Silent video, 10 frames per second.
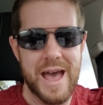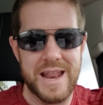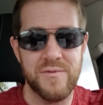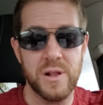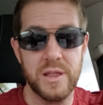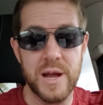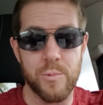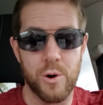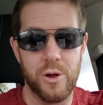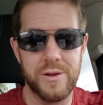And even
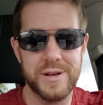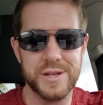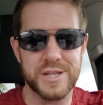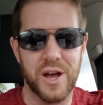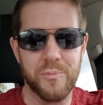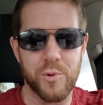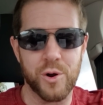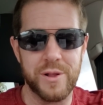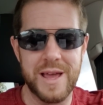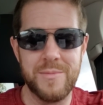liberal,
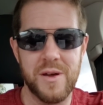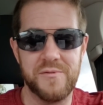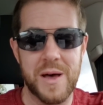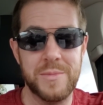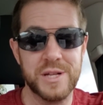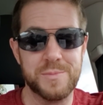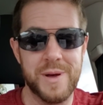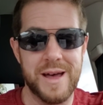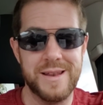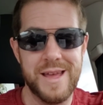self-proclaimed feminist
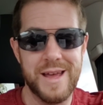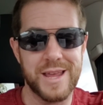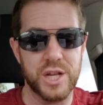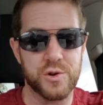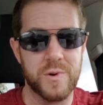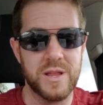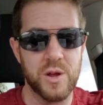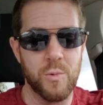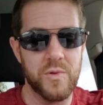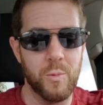men can treat
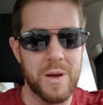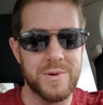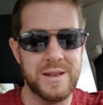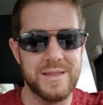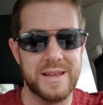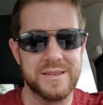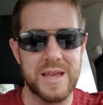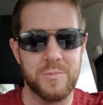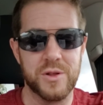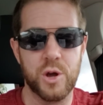the women they
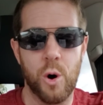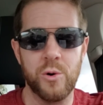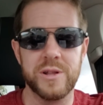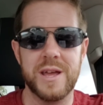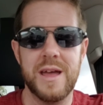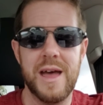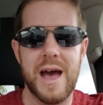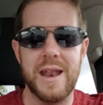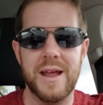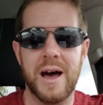sleep with coldly
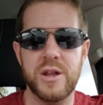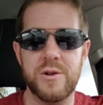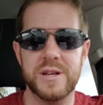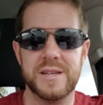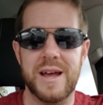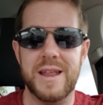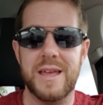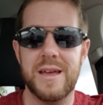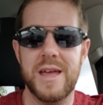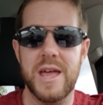and not notice
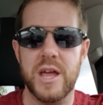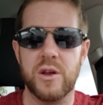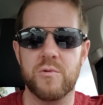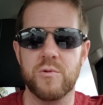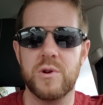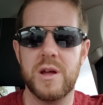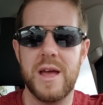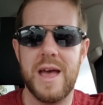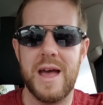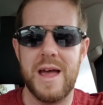any
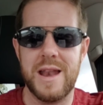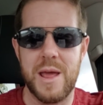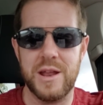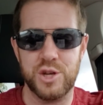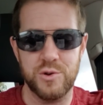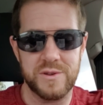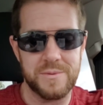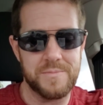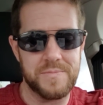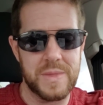issues.